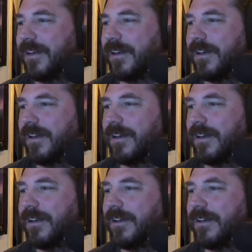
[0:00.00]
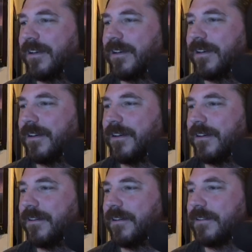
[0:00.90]

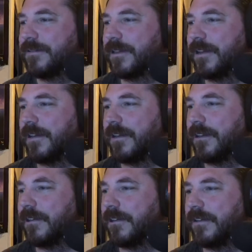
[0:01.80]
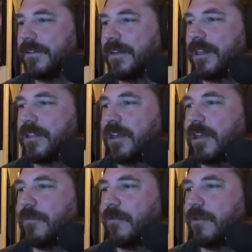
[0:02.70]
What else we got here? Dallas
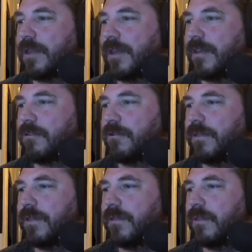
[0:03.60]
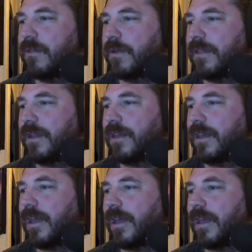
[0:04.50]
Cowboys. I'm sure they will, but then
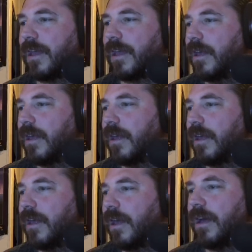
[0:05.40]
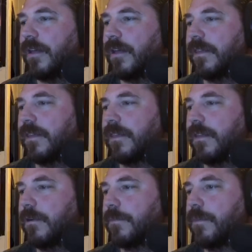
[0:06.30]
again, their
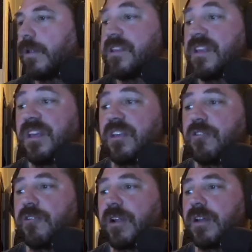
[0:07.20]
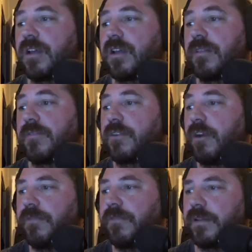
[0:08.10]
policy is strict because of
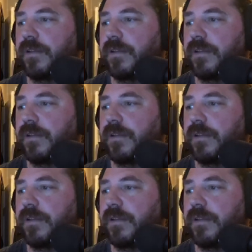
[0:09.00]
COVID.